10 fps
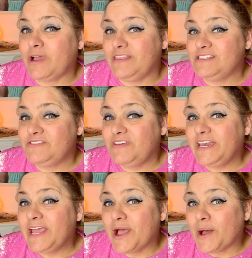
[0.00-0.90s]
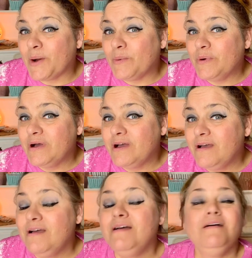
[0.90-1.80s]
this video,
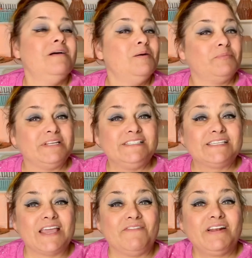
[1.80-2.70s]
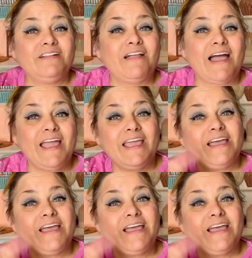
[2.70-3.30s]
please give it a like,